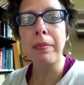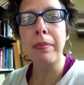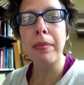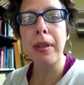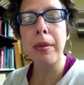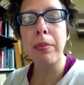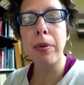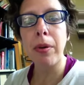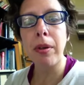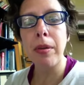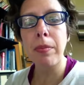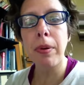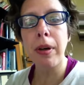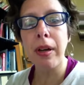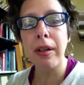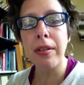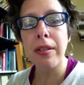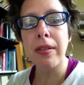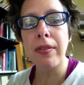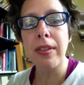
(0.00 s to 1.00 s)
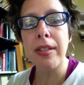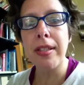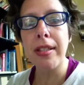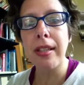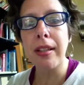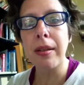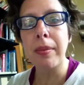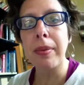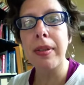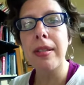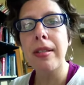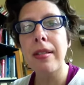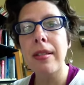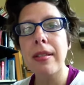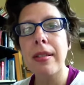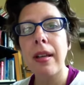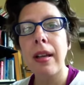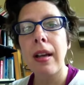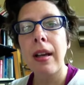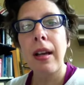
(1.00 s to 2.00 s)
important parts of the syllabus